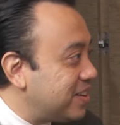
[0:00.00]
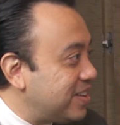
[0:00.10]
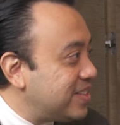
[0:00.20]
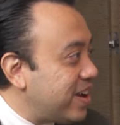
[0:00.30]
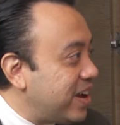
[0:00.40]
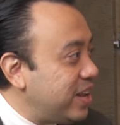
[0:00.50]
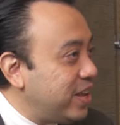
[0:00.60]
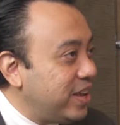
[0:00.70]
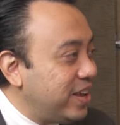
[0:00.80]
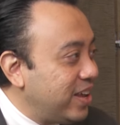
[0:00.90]
Is there any
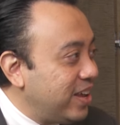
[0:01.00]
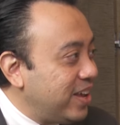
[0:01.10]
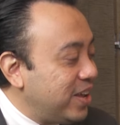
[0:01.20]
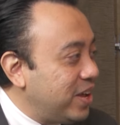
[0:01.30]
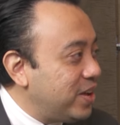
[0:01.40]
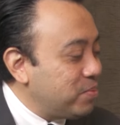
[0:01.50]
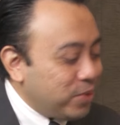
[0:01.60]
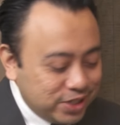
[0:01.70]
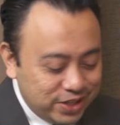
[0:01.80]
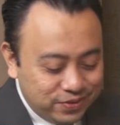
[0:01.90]

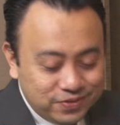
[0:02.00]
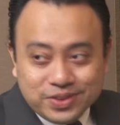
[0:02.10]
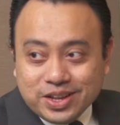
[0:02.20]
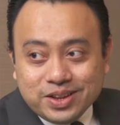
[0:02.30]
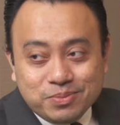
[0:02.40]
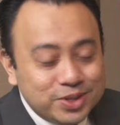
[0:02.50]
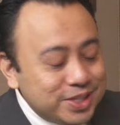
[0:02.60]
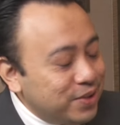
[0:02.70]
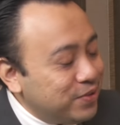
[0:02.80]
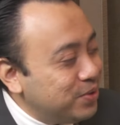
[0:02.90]

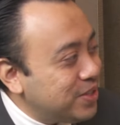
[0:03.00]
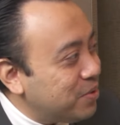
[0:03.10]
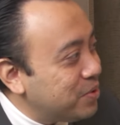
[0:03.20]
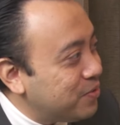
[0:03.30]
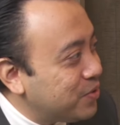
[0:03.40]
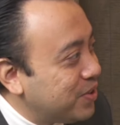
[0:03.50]
positive news that we